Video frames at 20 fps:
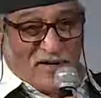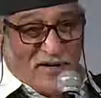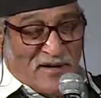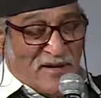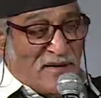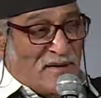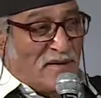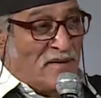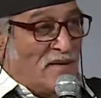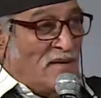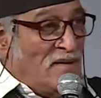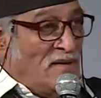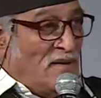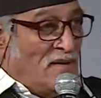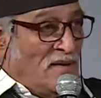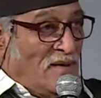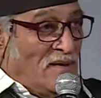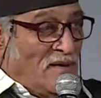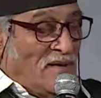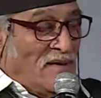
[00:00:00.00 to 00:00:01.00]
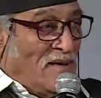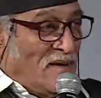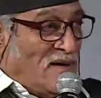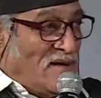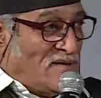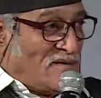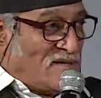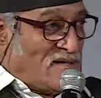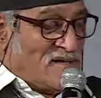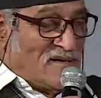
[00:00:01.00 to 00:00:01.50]
it.
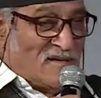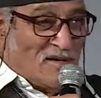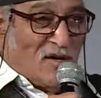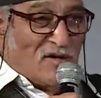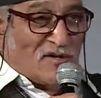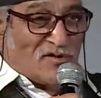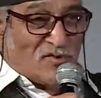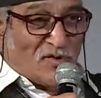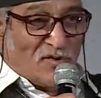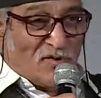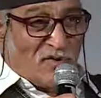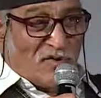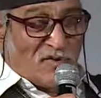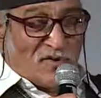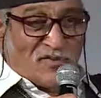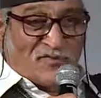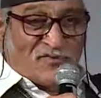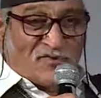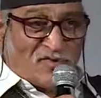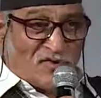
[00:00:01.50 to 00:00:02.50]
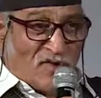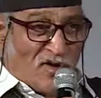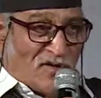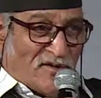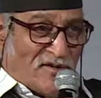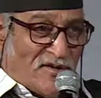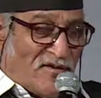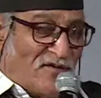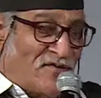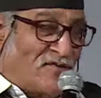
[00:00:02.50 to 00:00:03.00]
And she also
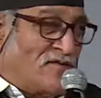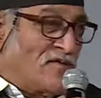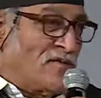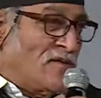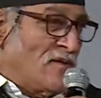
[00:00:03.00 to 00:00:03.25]
sort of